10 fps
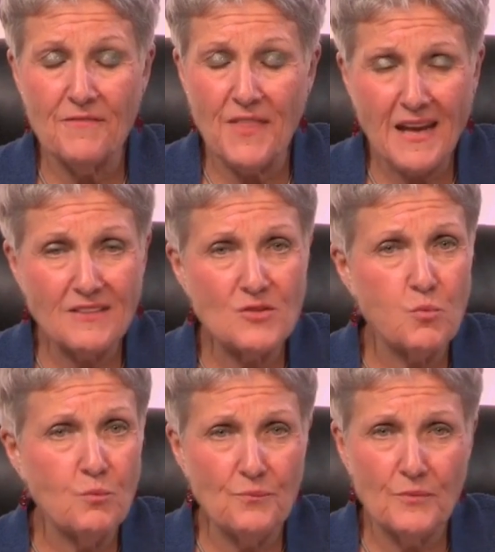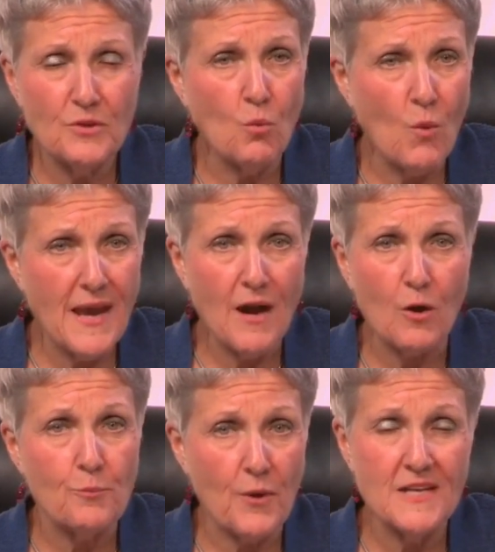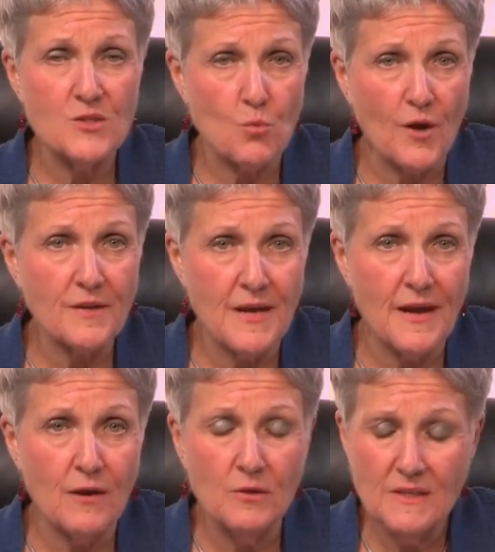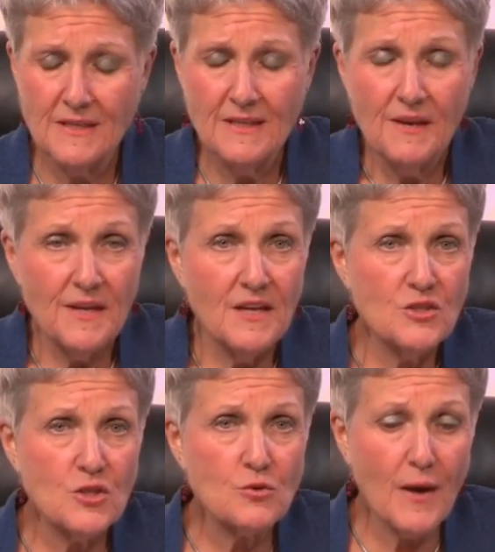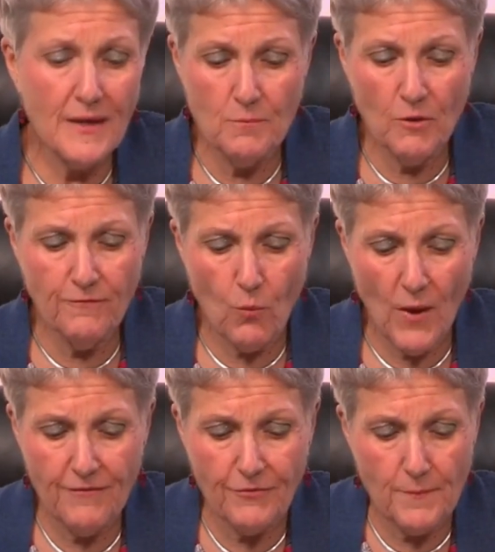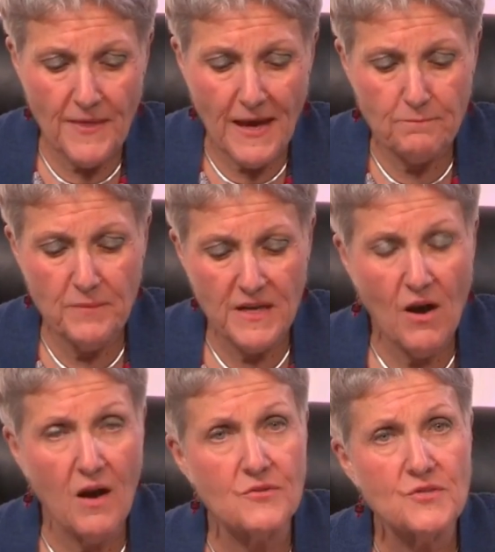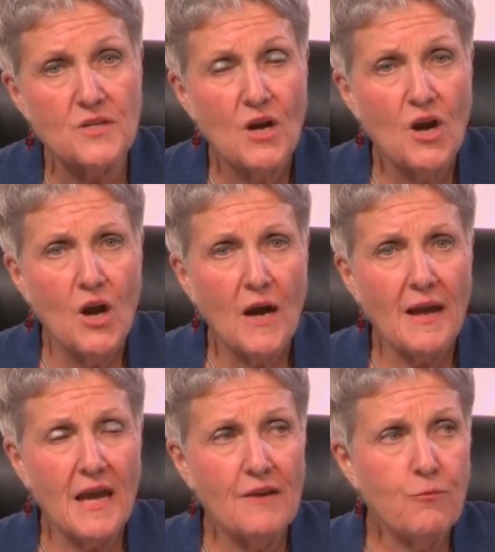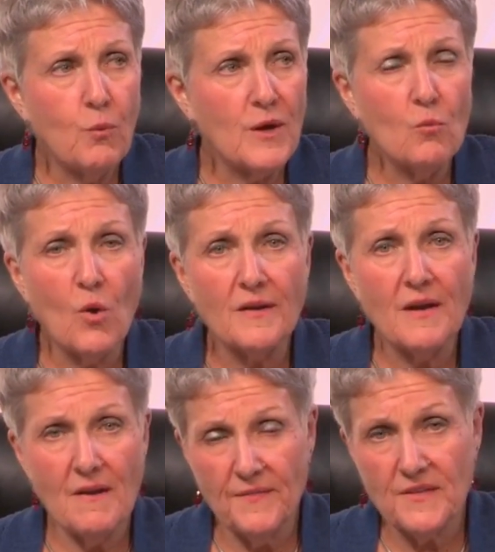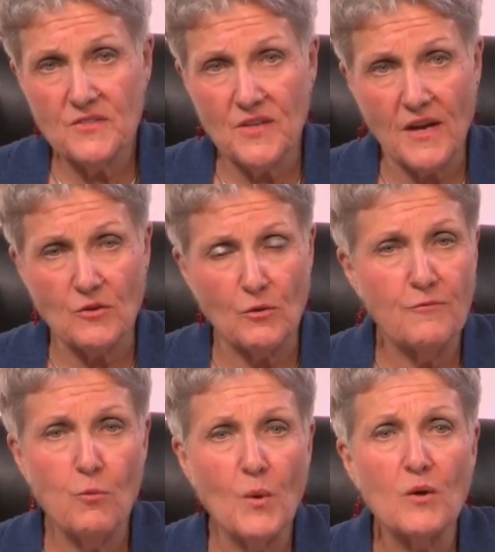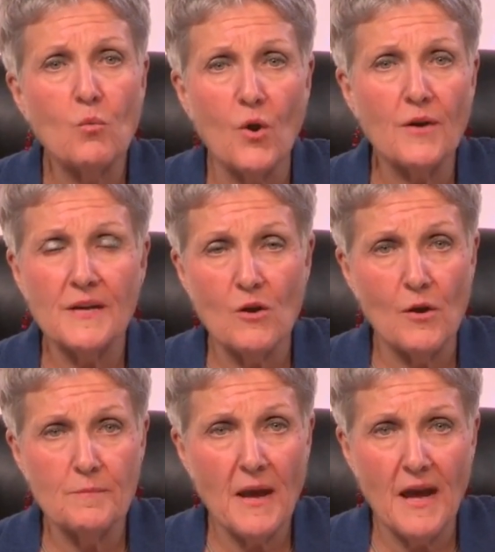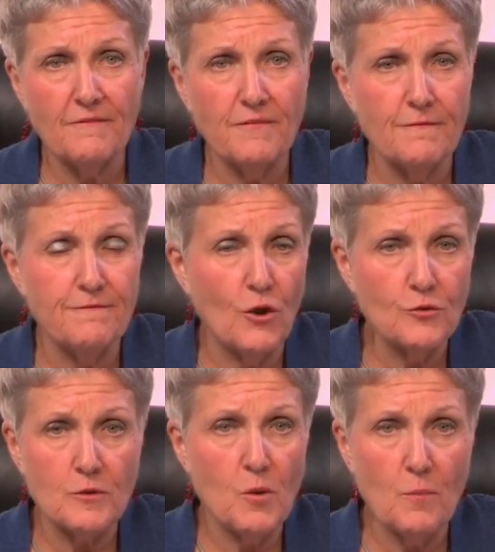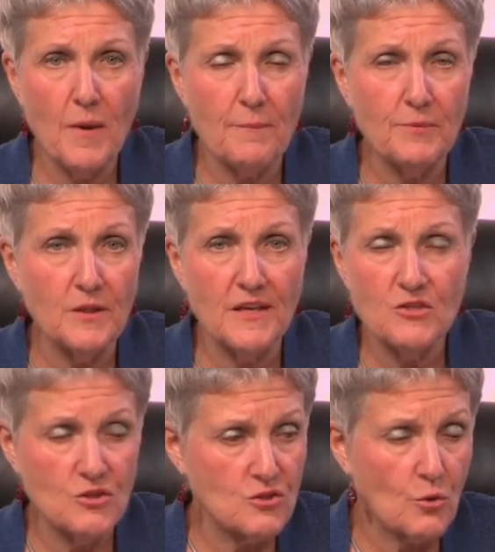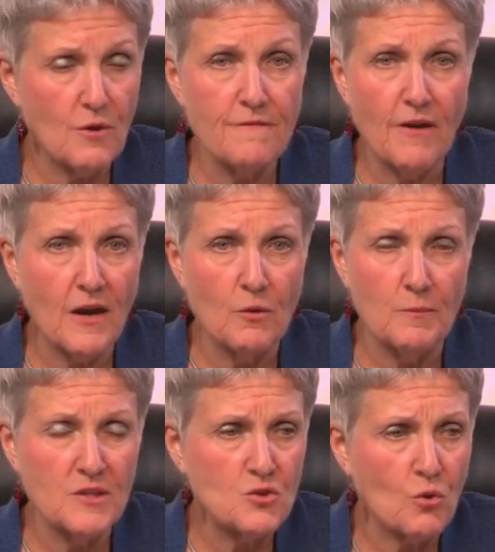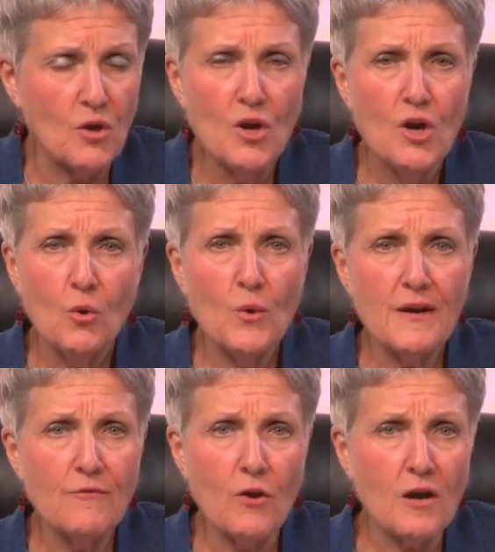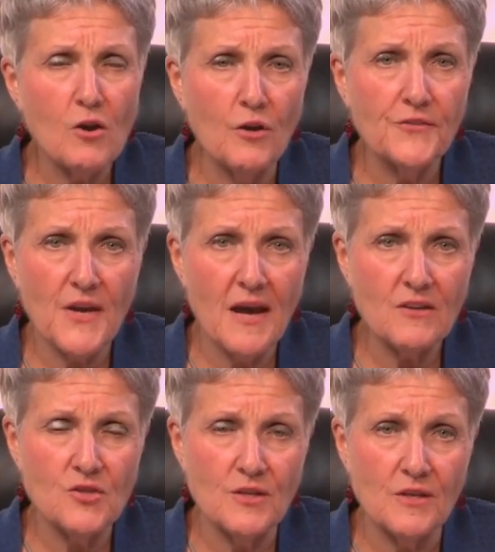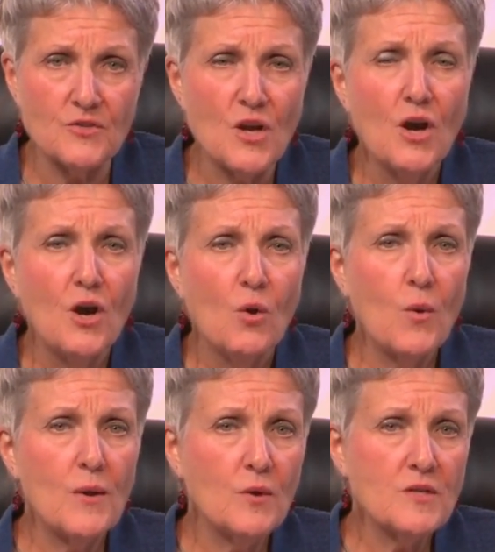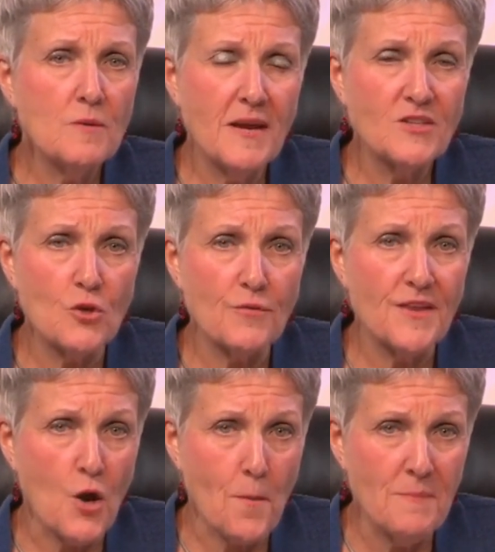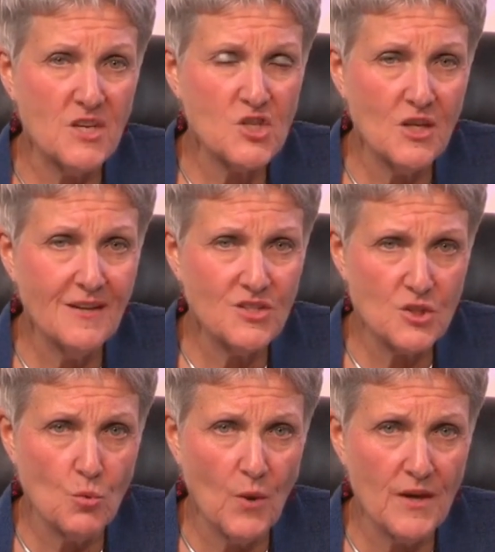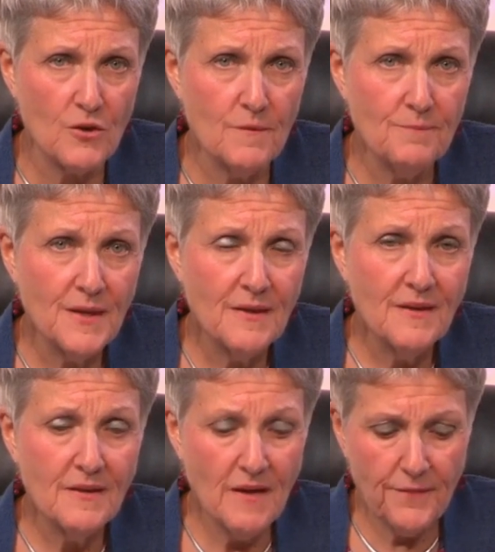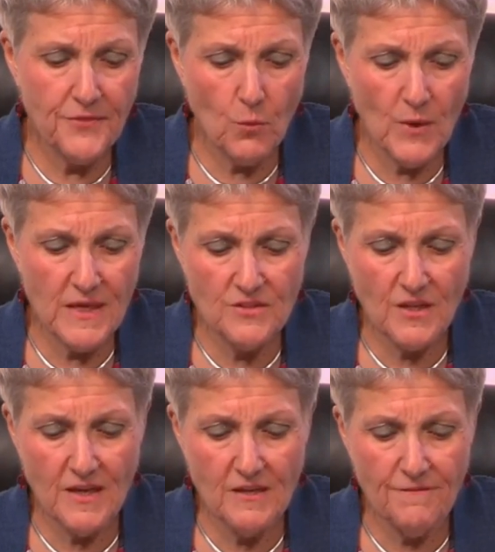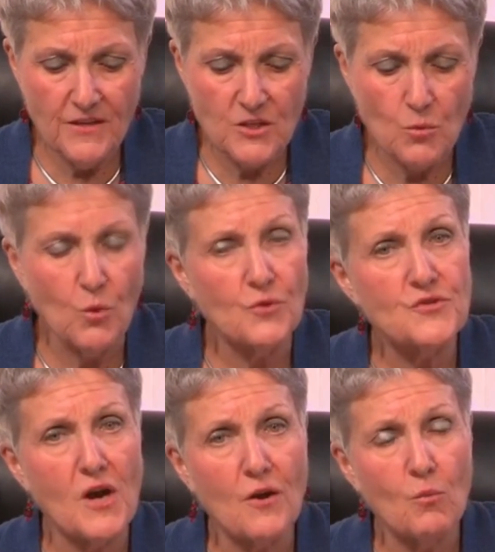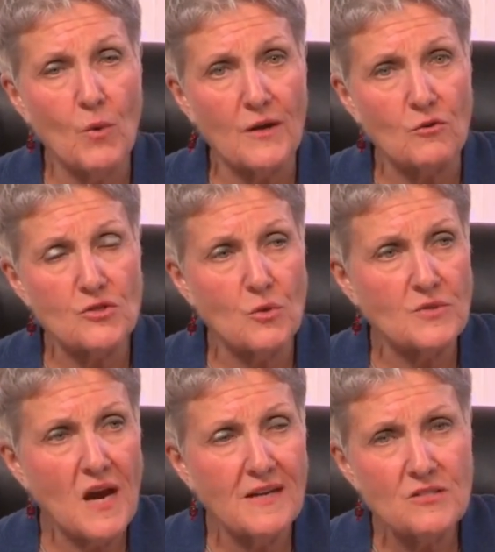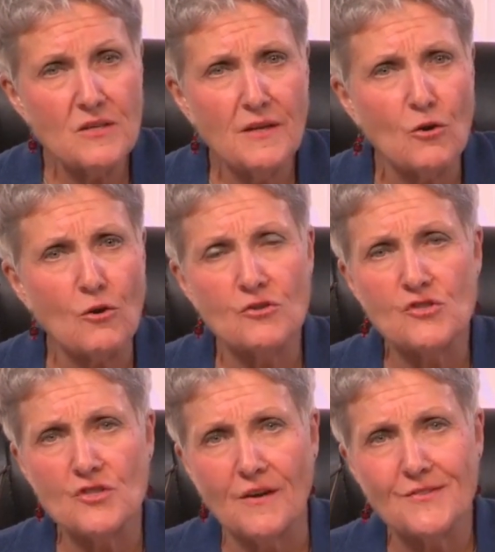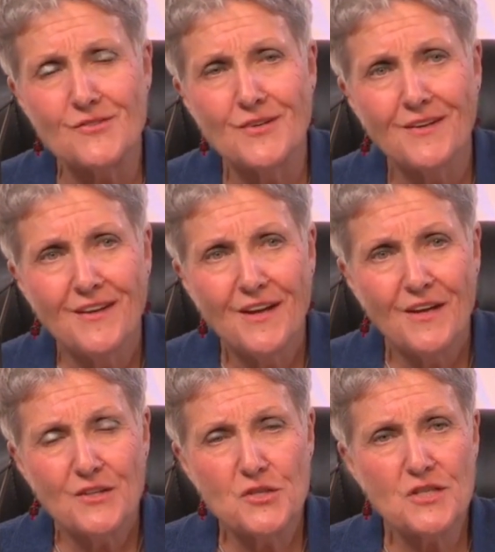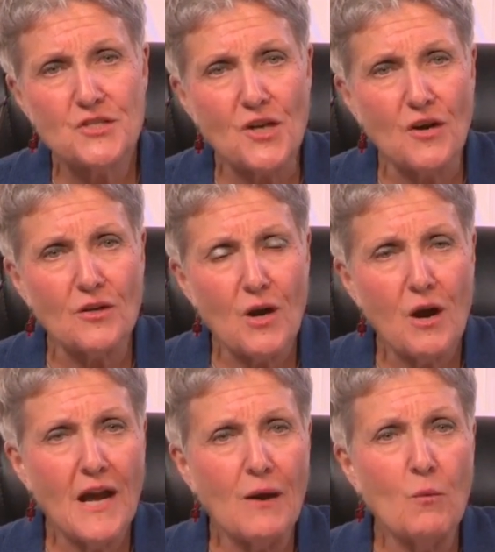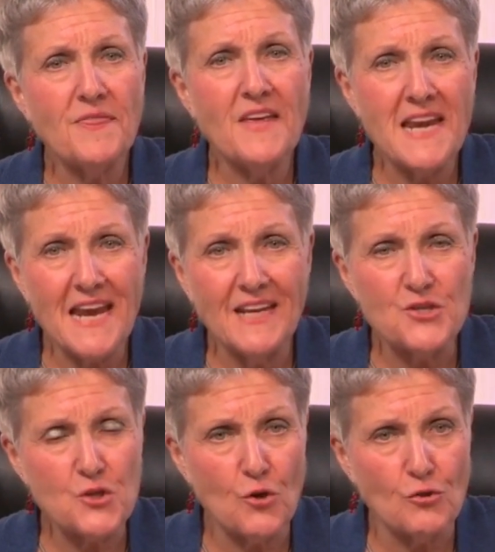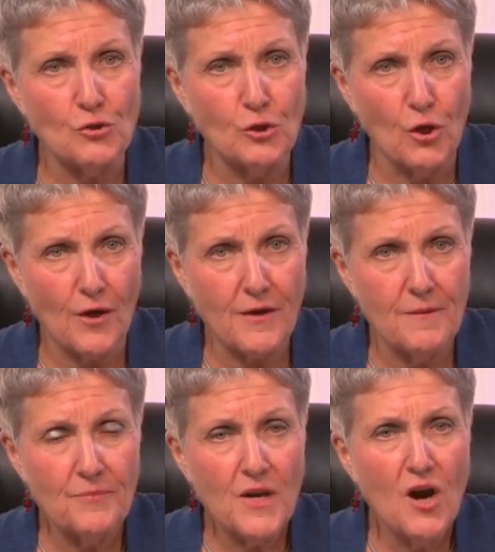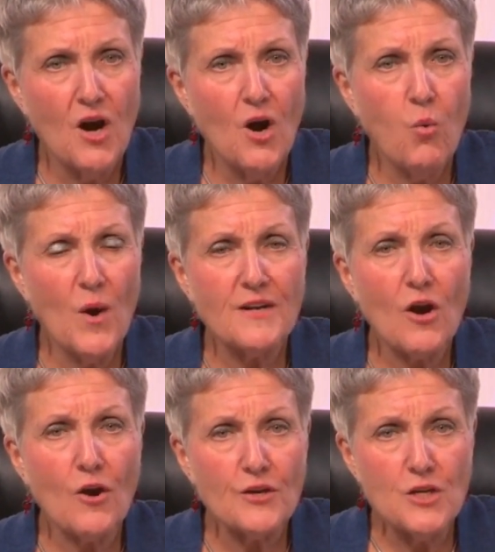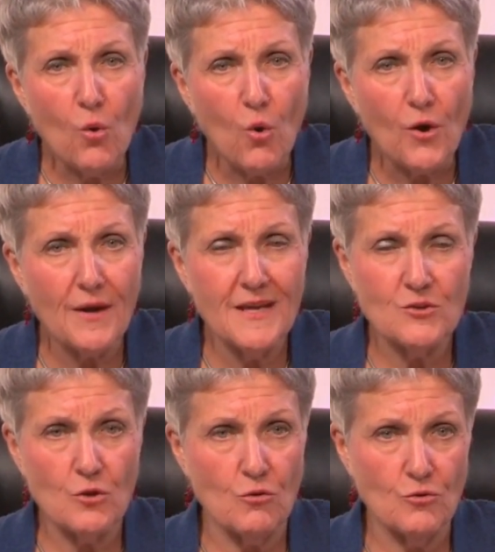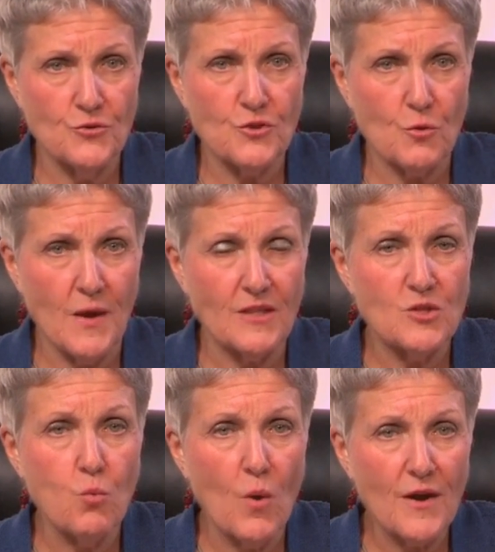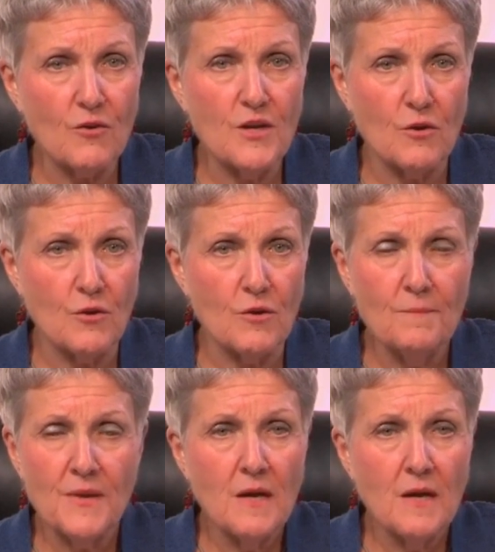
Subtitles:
that's the way our brains work now, to try to move away from that. Because if we're working in this sector, if we're working on behalf of vulnerable populations or environments or whatever our call to action is, we want to make sure that our mission is the winner, not that we as individuals are winners. So Tycely urged us to start with an internal look. What are your internal strengths? What are your